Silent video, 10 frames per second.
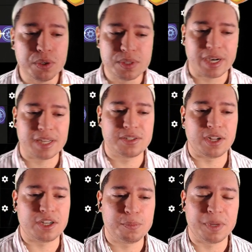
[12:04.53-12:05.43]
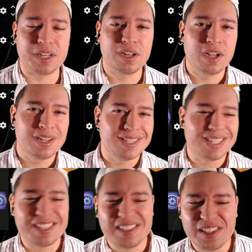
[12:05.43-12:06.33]
it as such, but it's
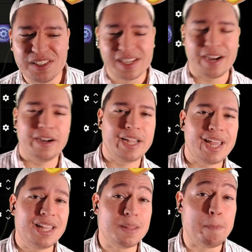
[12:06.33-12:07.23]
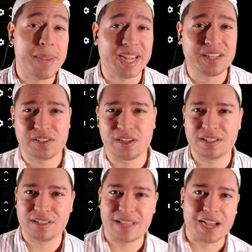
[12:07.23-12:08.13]
still scary to get in the mix
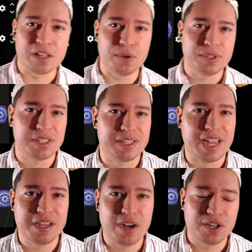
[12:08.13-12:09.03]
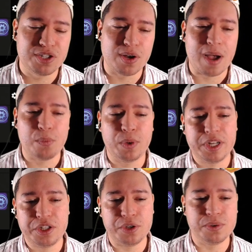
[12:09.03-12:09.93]
that close as Gengar, so I wouldn't
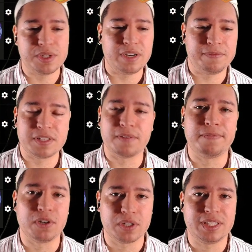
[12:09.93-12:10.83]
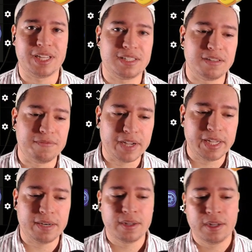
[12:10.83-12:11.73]
use it if it's a full contested fight.
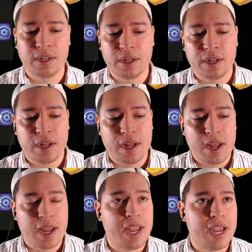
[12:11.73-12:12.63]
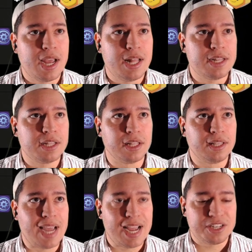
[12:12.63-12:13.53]
And the
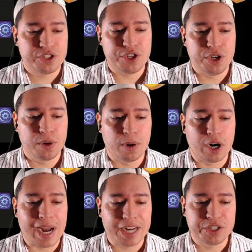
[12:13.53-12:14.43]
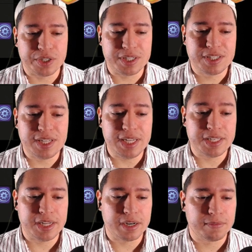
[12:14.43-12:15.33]
last 2 are actually C
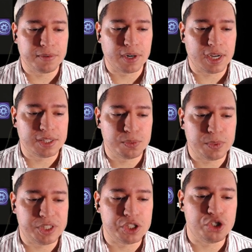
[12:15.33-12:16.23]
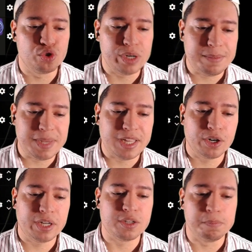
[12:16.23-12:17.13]
tier for us, which is Dream Eater
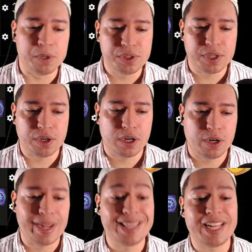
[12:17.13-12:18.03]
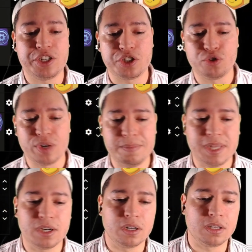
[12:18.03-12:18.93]
into Boosted Auto, and then just Dream
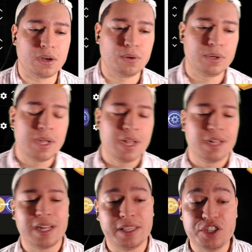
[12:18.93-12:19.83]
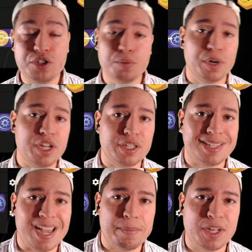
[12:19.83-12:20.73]
Eater alone. Now these do pretty good
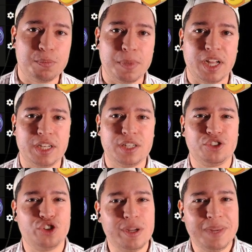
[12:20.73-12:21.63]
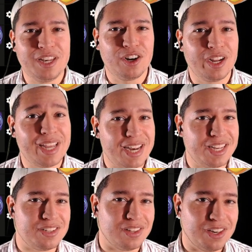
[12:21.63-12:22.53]
damage, but Dream Eater again is a
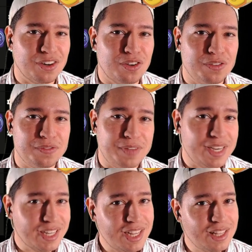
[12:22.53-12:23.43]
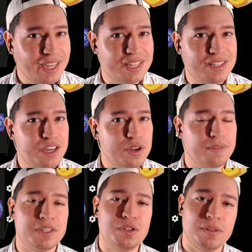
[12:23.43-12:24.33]
little finicky. Like I said, you have to
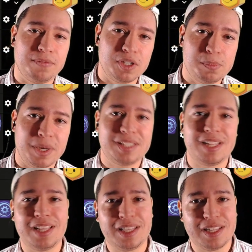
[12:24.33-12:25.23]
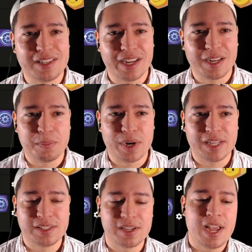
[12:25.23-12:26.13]
do the first press and then the second press,
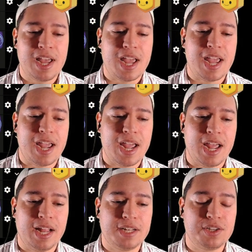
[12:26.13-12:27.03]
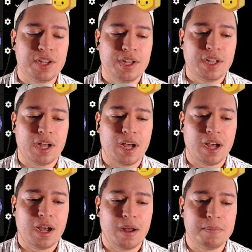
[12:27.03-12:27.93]
and
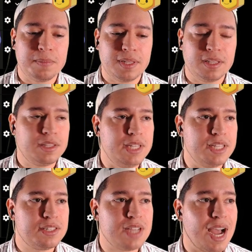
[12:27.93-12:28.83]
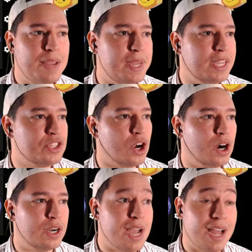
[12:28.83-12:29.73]
these timings are
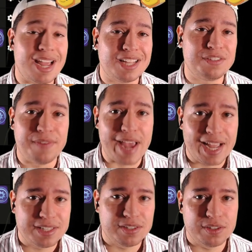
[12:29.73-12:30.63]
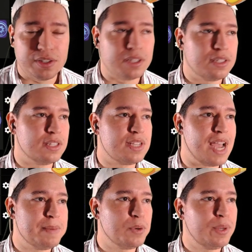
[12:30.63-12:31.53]
not as fast, the
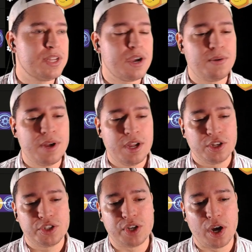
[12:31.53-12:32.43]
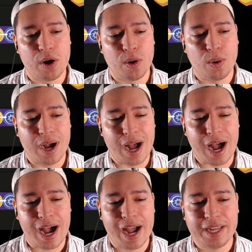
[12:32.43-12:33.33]
timing window. So
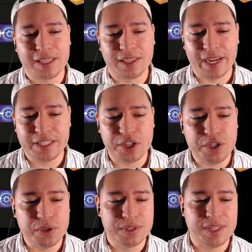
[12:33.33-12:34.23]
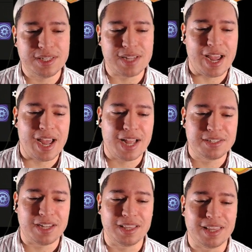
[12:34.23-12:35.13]
I like to use these as
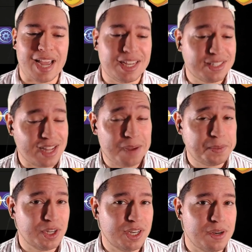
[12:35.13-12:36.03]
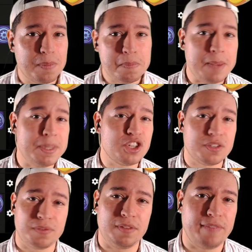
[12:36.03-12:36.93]
a last option, maybe just for
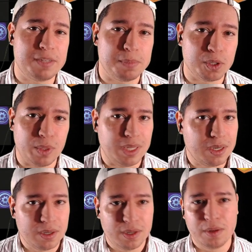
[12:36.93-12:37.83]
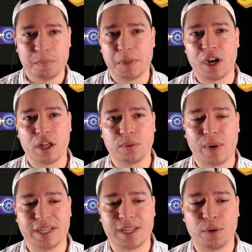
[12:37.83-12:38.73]
the Vespiquen, but
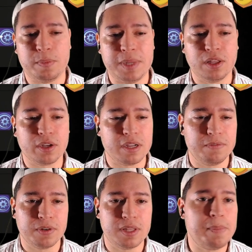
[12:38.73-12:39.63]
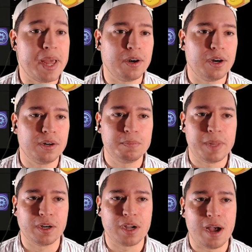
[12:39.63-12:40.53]
otherwise I would be looking for the better
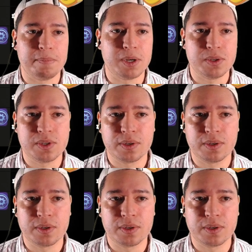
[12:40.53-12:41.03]
combos.